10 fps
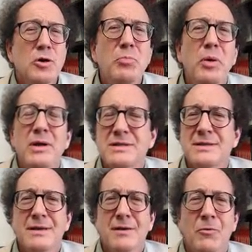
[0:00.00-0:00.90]
who
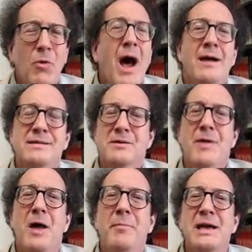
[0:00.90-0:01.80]
puts rocks
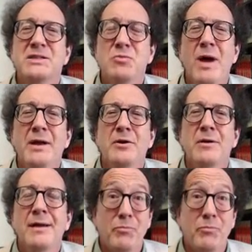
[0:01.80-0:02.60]
around my sweater